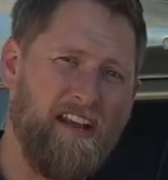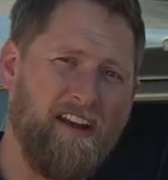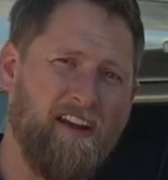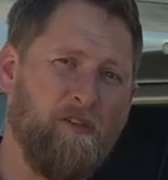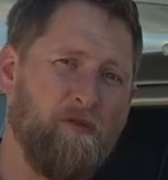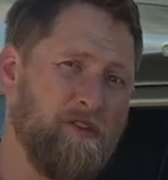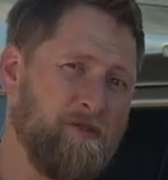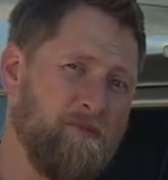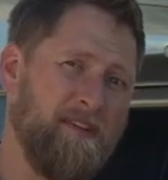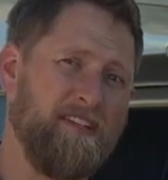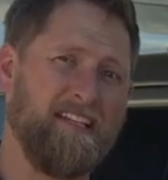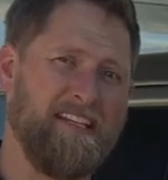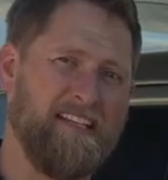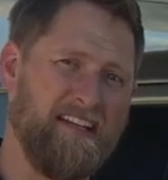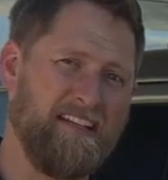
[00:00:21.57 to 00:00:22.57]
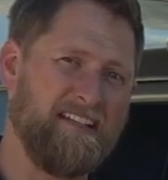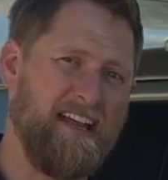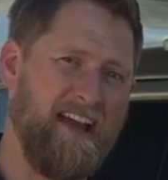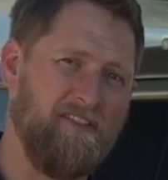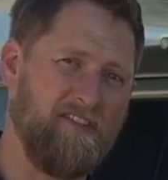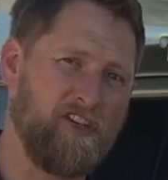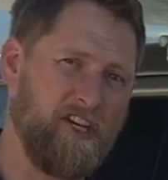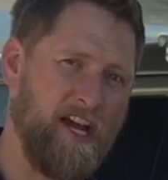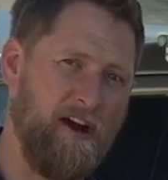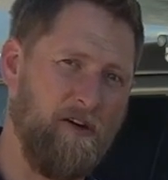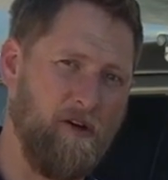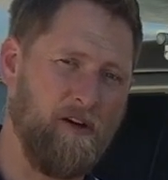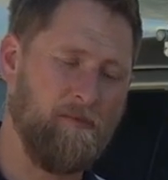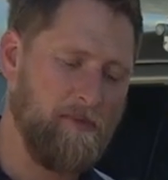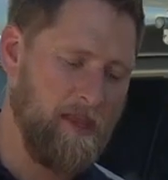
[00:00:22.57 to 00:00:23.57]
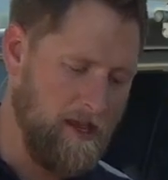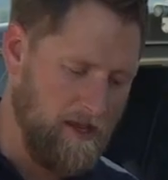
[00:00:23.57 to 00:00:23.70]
heater, which means it doesn't have a shower.